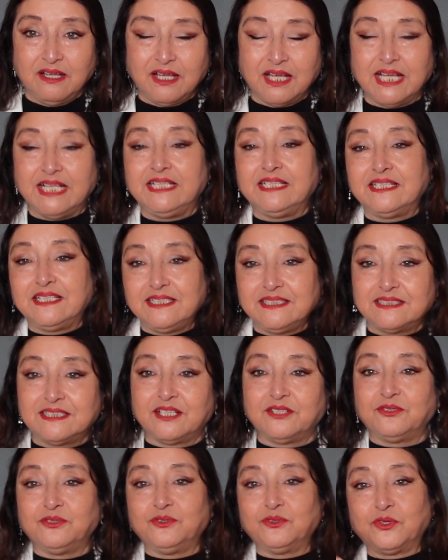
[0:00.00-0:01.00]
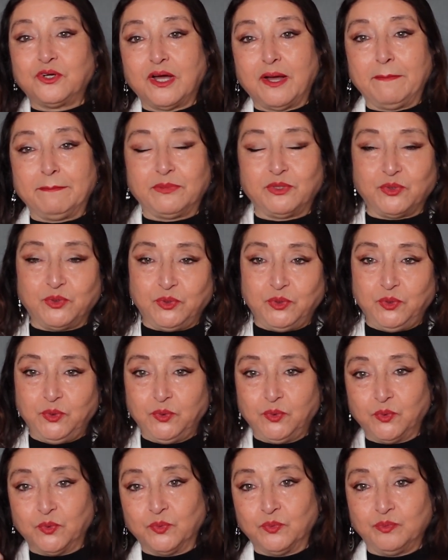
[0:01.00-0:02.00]
And things are going to come to
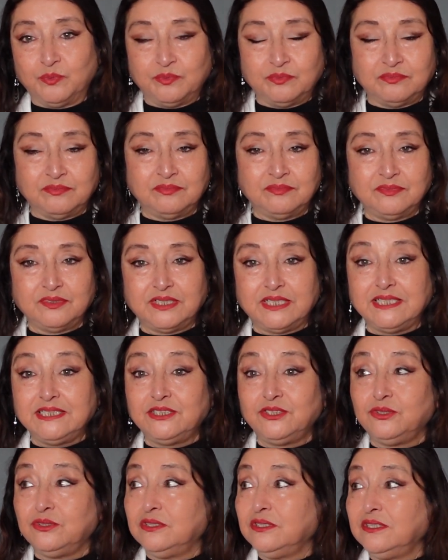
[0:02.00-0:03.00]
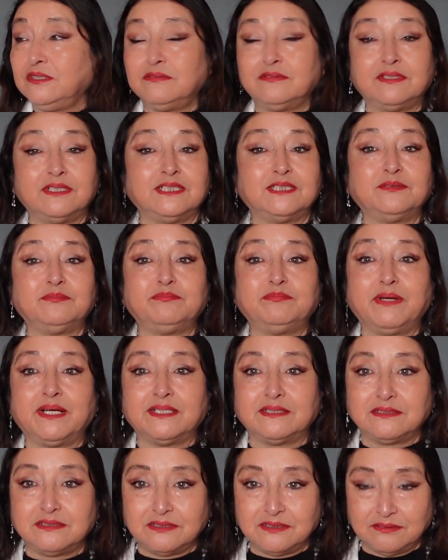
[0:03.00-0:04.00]
you. Things you didn't even
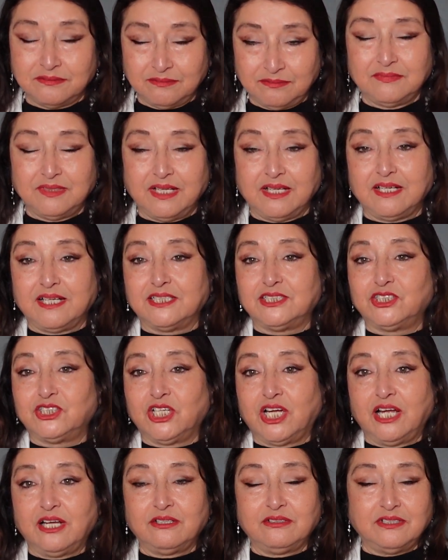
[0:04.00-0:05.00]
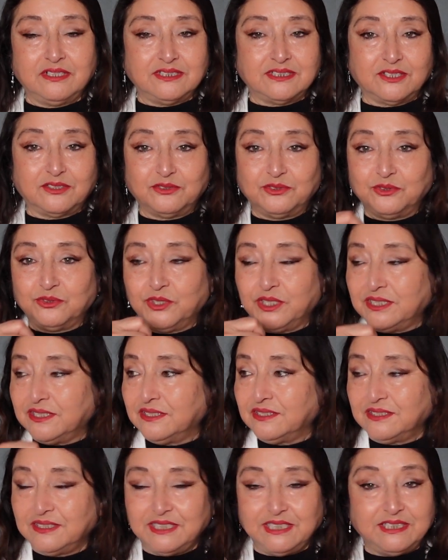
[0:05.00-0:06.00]
expect. Like a child that's going to be
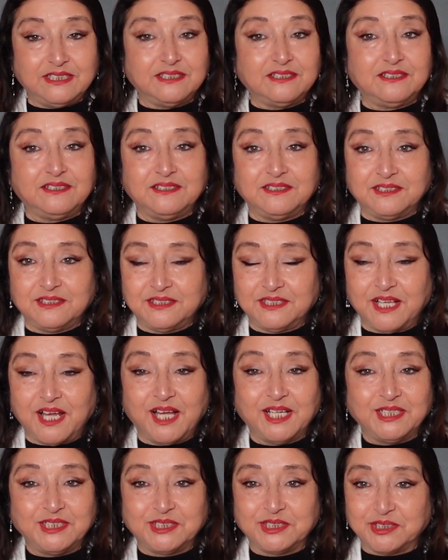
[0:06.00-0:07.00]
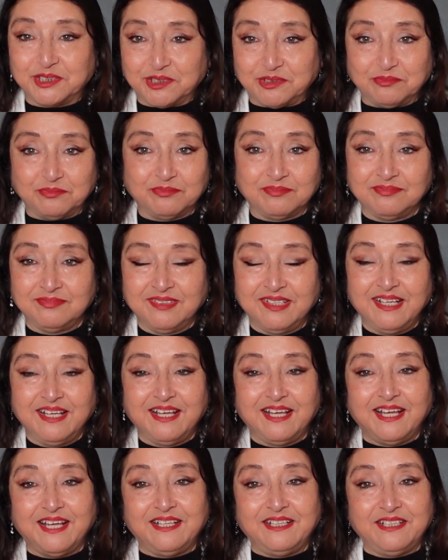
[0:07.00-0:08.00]
eating his ice cream
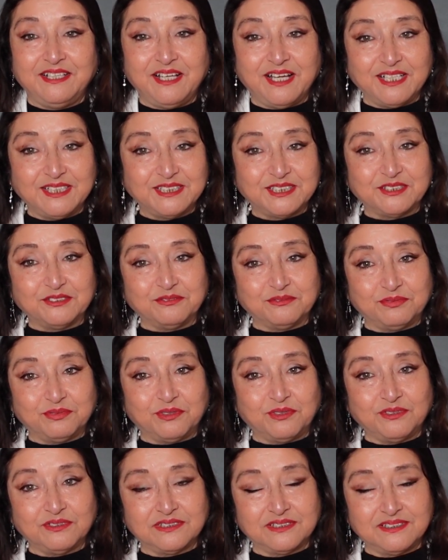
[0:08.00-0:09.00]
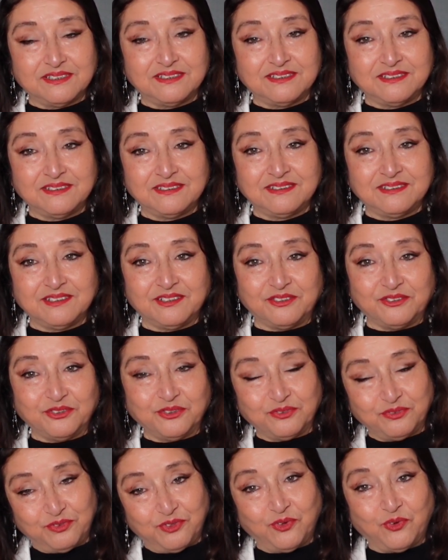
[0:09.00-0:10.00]
and the ice cream falls on
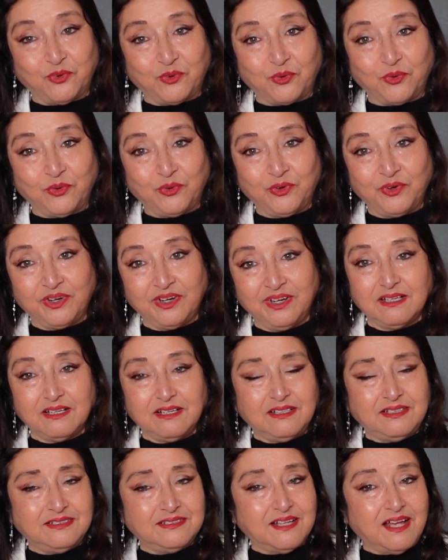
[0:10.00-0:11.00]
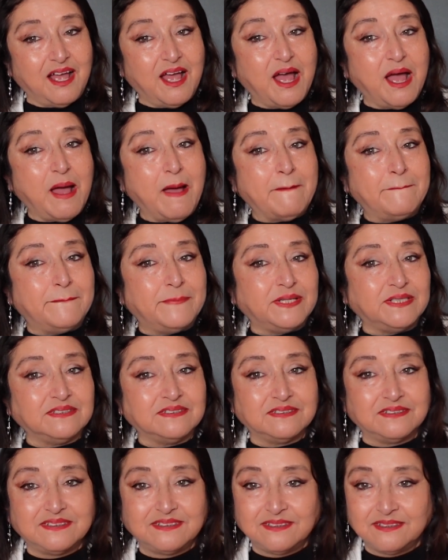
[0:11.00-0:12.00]
the floor. It
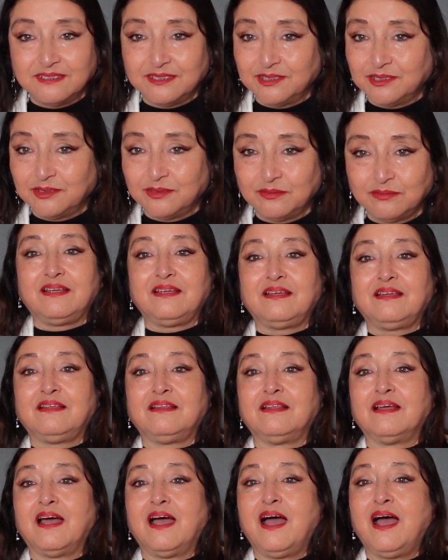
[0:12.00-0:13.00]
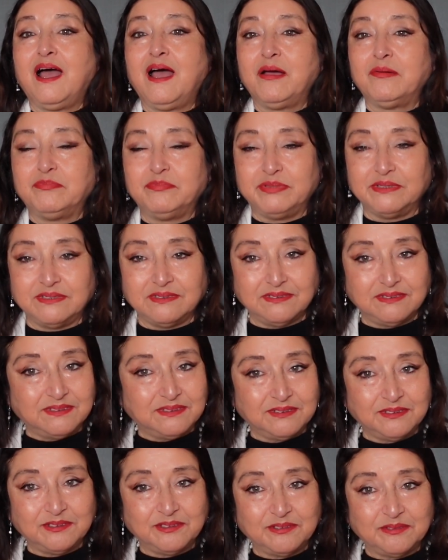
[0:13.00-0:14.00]
happens. It happens.